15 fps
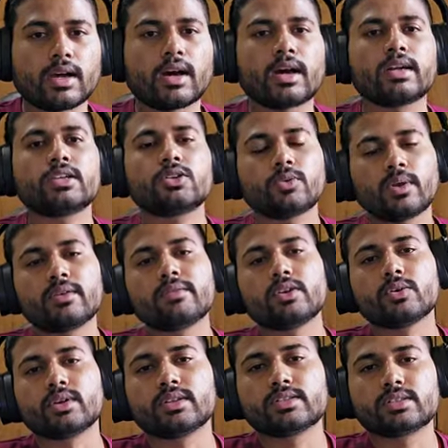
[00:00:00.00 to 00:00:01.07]
are 12
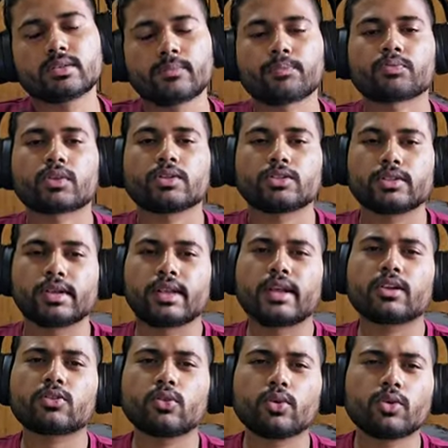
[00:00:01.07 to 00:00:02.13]
units. So there
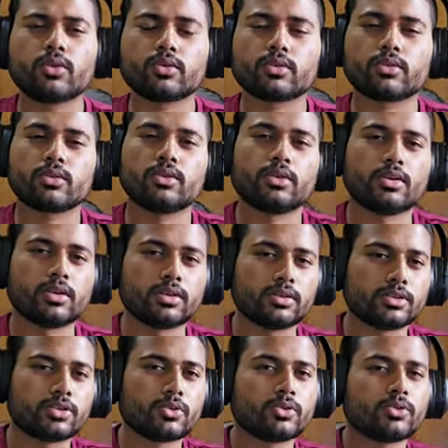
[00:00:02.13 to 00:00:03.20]
are
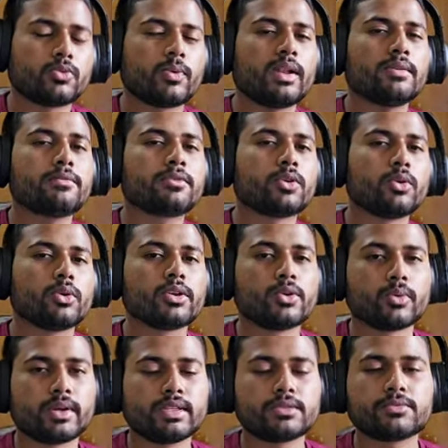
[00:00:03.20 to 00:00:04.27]
12 core
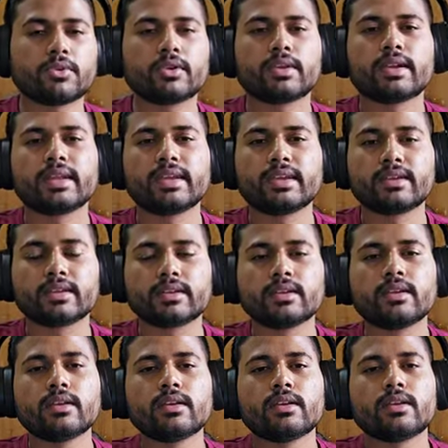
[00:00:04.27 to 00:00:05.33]
units for
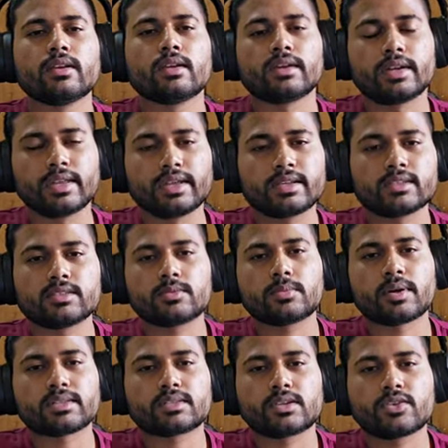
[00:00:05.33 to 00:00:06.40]
Deakin's
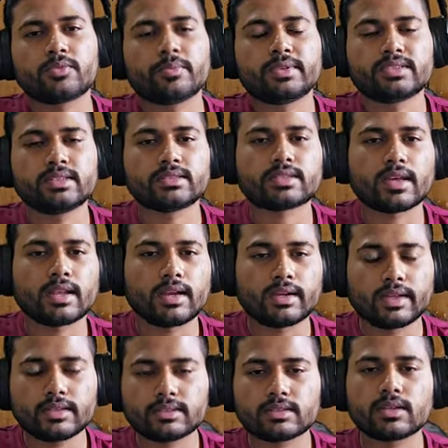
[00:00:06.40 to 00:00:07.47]
Master of Business
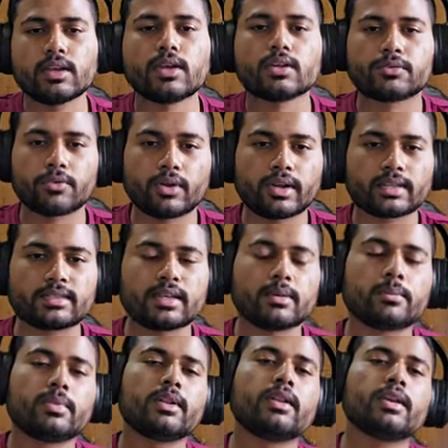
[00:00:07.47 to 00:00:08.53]
Analytics. For
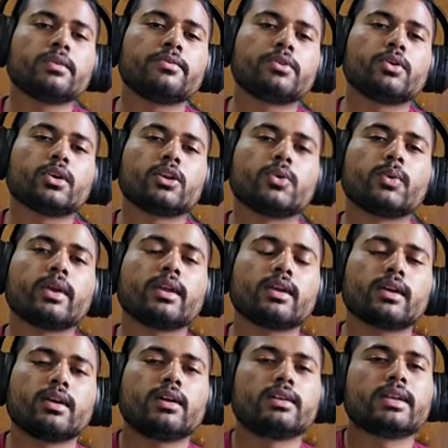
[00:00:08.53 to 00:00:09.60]
example, if you are doing
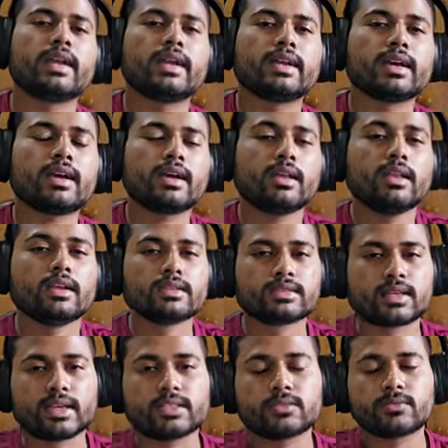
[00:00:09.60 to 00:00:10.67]
data
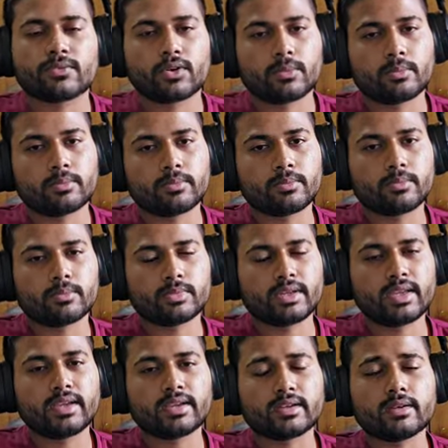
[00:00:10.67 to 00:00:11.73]
science from
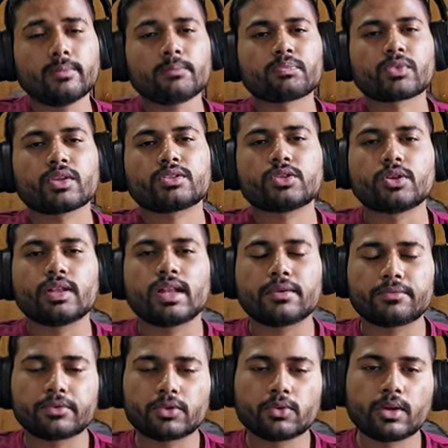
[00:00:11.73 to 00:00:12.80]
Deakin, so you'll
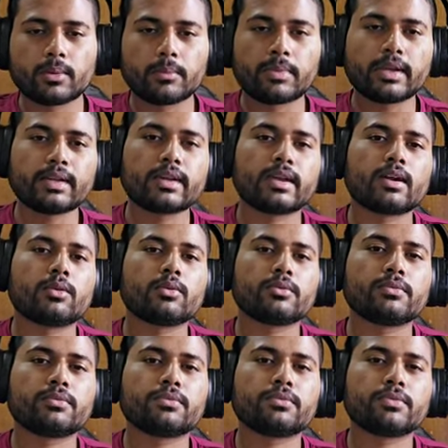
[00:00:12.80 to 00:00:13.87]
have to complete around
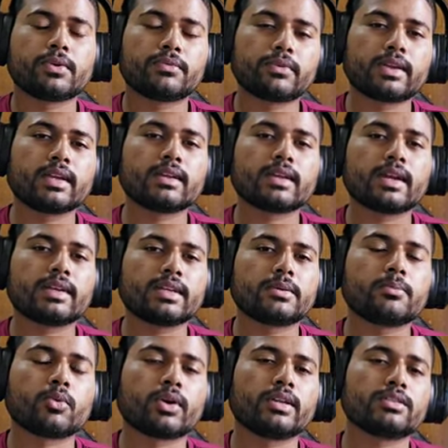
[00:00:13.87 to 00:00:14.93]
15 credit
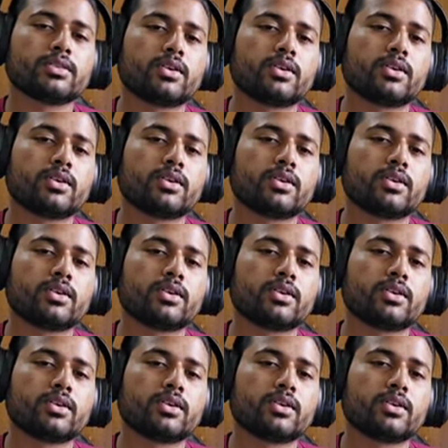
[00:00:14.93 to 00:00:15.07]
points